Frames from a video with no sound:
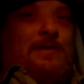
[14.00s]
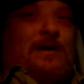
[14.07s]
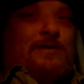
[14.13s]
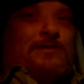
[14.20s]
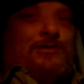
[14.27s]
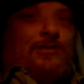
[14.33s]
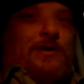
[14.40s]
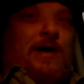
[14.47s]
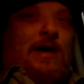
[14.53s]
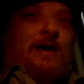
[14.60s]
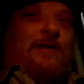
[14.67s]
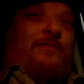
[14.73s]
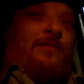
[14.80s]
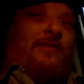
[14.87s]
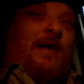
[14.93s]

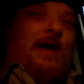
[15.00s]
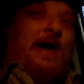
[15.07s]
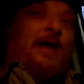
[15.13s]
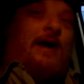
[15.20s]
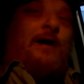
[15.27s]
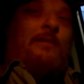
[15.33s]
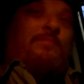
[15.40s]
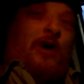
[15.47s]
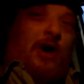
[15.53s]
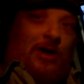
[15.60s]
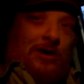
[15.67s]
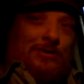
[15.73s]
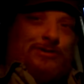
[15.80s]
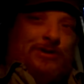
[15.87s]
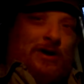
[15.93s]
yesterday, and for that I
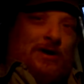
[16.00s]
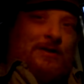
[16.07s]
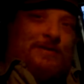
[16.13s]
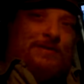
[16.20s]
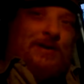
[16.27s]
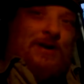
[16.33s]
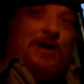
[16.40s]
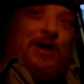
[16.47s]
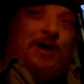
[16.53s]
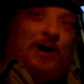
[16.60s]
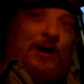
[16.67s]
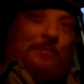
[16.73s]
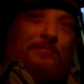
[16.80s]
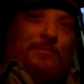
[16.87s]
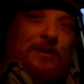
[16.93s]
apologize.
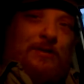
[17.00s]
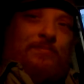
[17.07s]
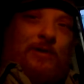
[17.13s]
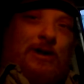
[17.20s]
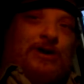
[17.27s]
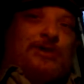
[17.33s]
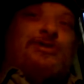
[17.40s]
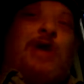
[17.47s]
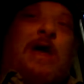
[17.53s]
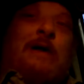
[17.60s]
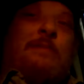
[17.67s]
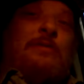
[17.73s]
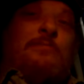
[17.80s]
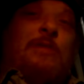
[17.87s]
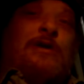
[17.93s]
I'm deeply
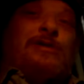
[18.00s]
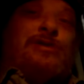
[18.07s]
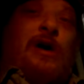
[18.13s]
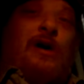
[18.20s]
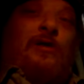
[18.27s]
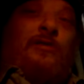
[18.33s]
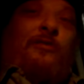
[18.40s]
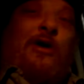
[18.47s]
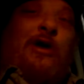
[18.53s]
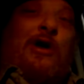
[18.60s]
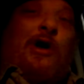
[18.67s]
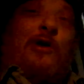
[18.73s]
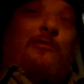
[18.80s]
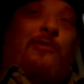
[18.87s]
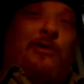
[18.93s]
ashamed of myself, and
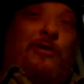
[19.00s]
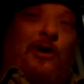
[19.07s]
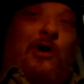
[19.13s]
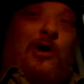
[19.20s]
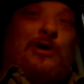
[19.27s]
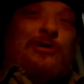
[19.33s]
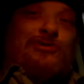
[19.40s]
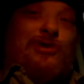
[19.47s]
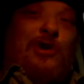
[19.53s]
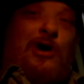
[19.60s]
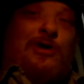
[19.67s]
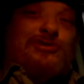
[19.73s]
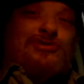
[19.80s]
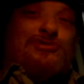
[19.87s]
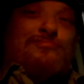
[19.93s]
I realize that
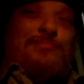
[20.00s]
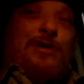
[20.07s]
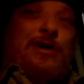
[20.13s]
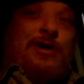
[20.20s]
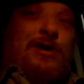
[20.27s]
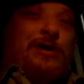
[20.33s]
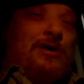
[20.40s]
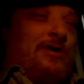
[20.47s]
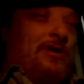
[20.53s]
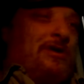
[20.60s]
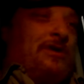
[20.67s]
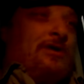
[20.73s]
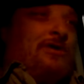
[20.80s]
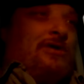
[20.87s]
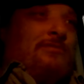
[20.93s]
I should be
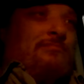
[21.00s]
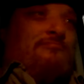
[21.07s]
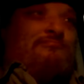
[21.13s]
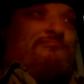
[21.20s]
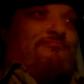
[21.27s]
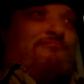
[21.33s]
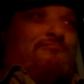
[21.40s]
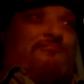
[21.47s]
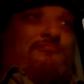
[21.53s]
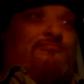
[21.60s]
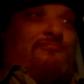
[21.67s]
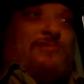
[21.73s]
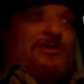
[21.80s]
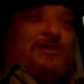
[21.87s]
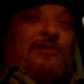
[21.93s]

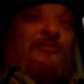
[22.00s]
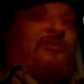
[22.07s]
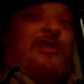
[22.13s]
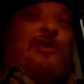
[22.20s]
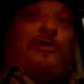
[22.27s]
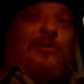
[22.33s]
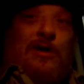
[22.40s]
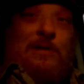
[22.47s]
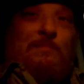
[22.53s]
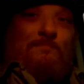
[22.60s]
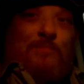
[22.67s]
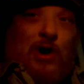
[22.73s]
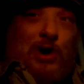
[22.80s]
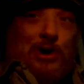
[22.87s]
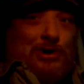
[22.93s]
severely
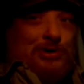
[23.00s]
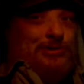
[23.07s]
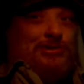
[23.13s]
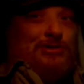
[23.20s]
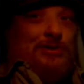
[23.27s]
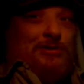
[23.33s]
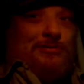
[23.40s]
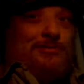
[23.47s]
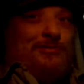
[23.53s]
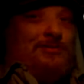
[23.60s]
punished.